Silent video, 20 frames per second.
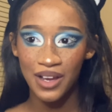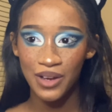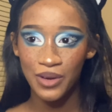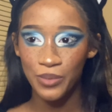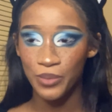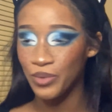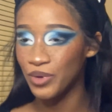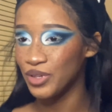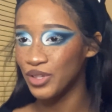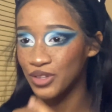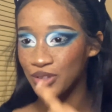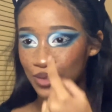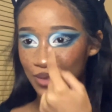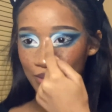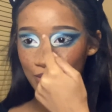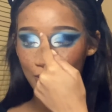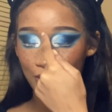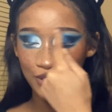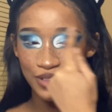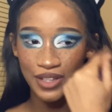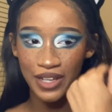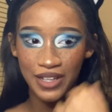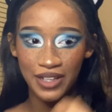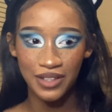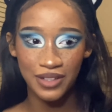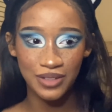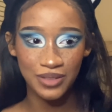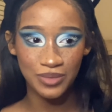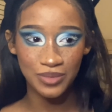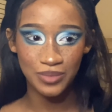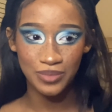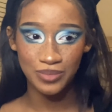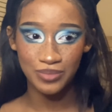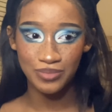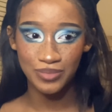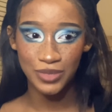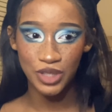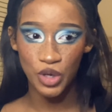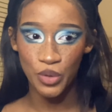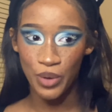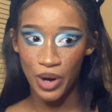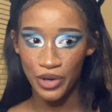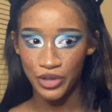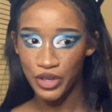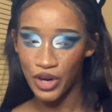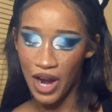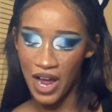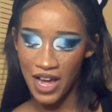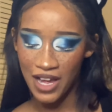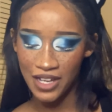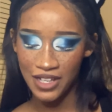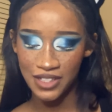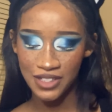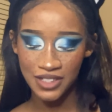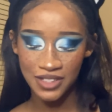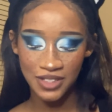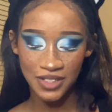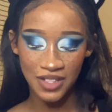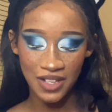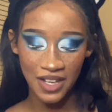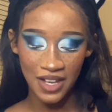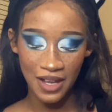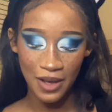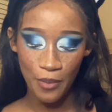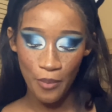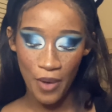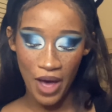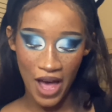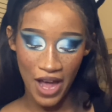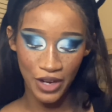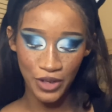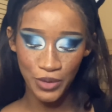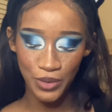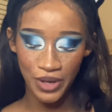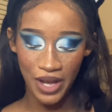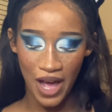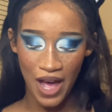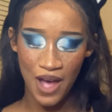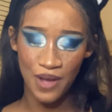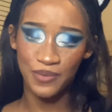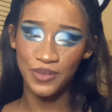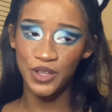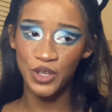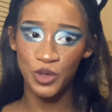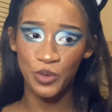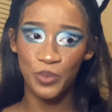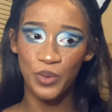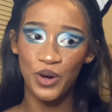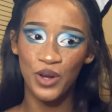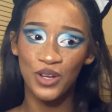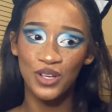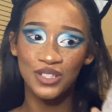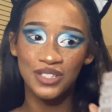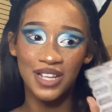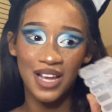Well, on like around her eyes. But I do not have little pearls.